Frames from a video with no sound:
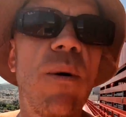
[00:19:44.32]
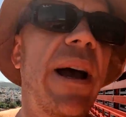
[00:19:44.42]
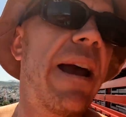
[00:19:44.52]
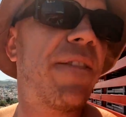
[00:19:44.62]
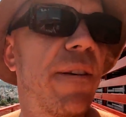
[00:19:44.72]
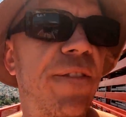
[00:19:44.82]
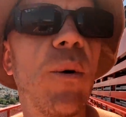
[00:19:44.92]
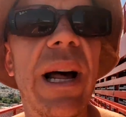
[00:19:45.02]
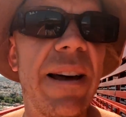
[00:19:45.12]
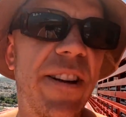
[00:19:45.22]
we were here for the
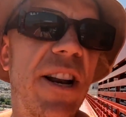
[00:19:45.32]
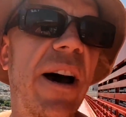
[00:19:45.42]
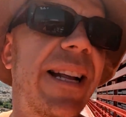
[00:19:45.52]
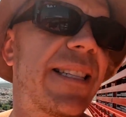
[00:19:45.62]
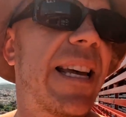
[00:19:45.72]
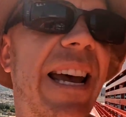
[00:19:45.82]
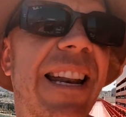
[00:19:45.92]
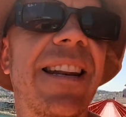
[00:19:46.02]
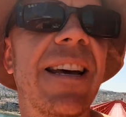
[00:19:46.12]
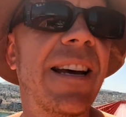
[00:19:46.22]
full 11 nights,
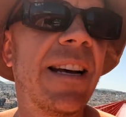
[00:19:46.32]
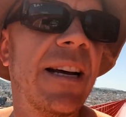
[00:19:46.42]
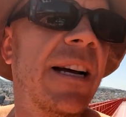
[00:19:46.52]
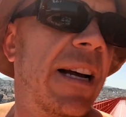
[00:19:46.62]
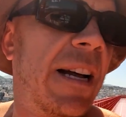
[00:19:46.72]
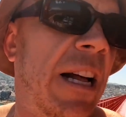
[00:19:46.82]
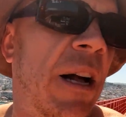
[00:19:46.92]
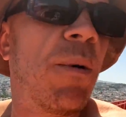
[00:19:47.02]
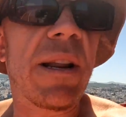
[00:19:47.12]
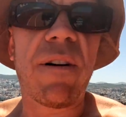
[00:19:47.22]
then
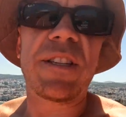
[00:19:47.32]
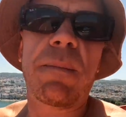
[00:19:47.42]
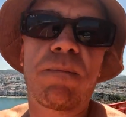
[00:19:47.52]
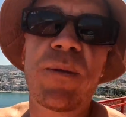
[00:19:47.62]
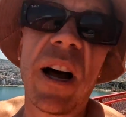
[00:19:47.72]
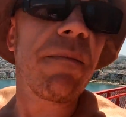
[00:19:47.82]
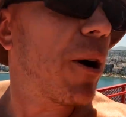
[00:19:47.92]
we'd have obviously done